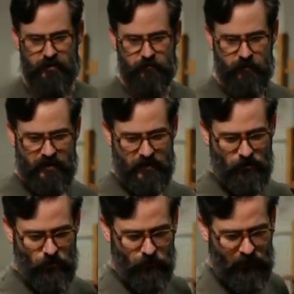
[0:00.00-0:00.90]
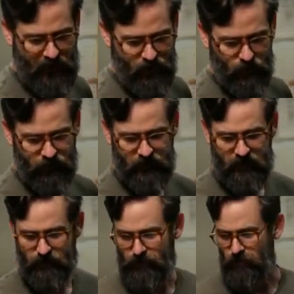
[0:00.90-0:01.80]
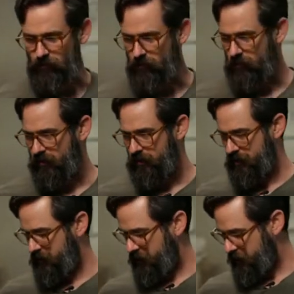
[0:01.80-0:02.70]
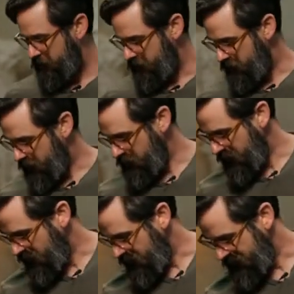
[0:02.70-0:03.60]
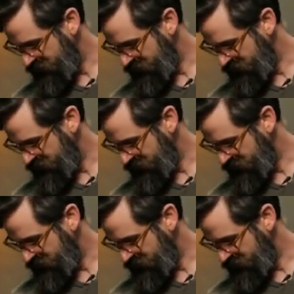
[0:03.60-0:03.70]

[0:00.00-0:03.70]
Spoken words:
making your black will give you maybe a